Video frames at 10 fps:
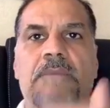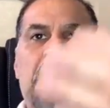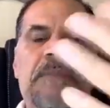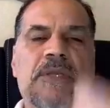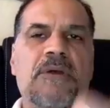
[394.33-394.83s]

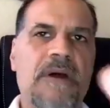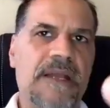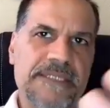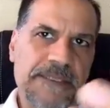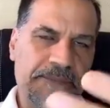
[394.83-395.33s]
Maybe you
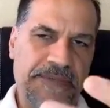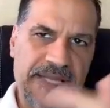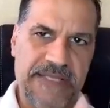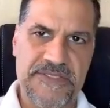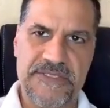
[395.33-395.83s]
are
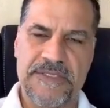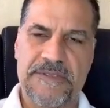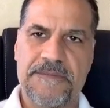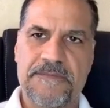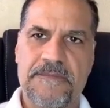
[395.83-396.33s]
depressed,
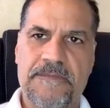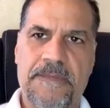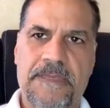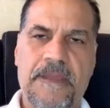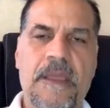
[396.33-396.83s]

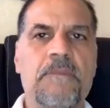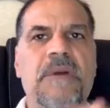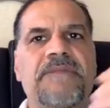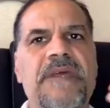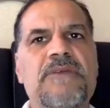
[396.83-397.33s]

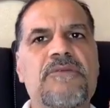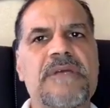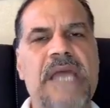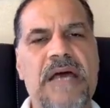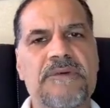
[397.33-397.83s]
but when you
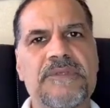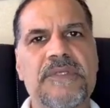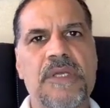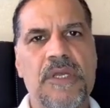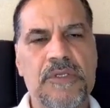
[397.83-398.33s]
count
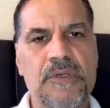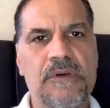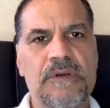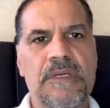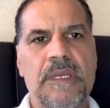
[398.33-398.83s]

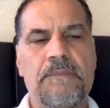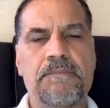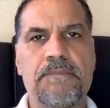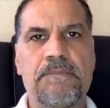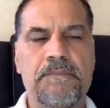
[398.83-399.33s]
your
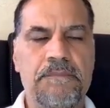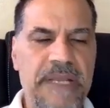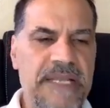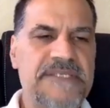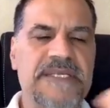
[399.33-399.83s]

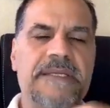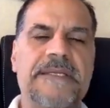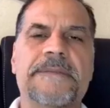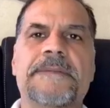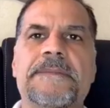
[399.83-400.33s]

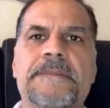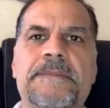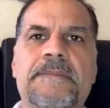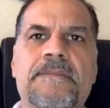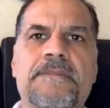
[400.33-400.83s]
blessing,
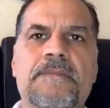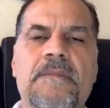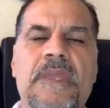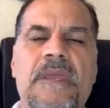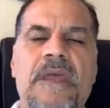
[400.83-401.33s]

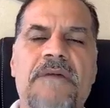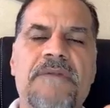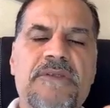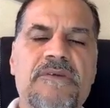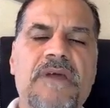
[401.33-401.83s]

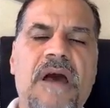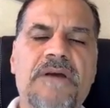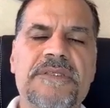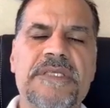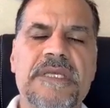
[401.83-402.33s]
when you
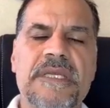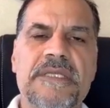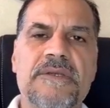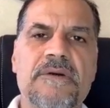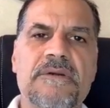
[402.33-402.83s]
count
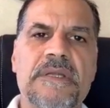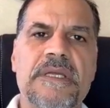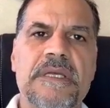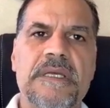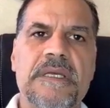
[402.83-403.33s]
your
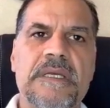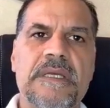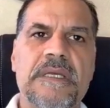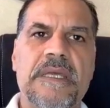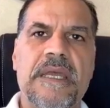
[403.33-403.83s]

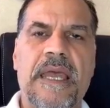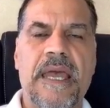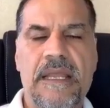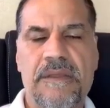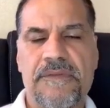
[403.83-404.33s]

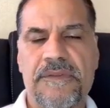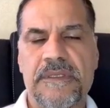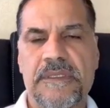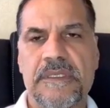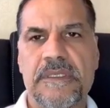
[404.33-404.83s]
health,
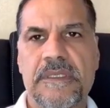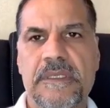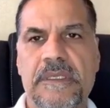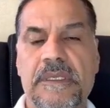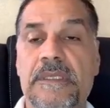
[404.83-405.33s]

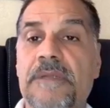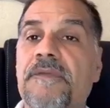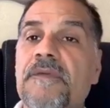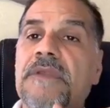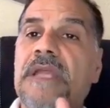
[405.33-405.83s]
the
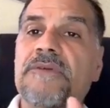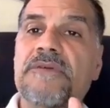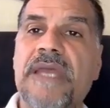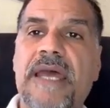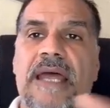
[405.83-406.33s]
food that you
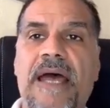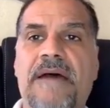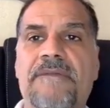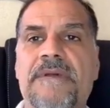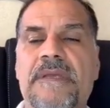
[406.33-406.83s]
can
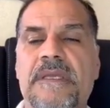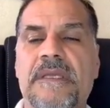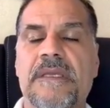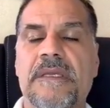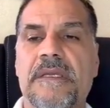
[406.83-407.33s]
have,
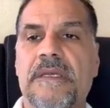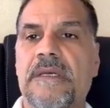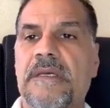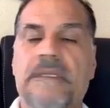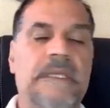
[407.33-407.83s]

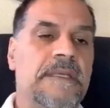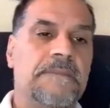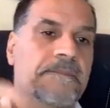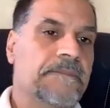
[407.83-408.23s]
the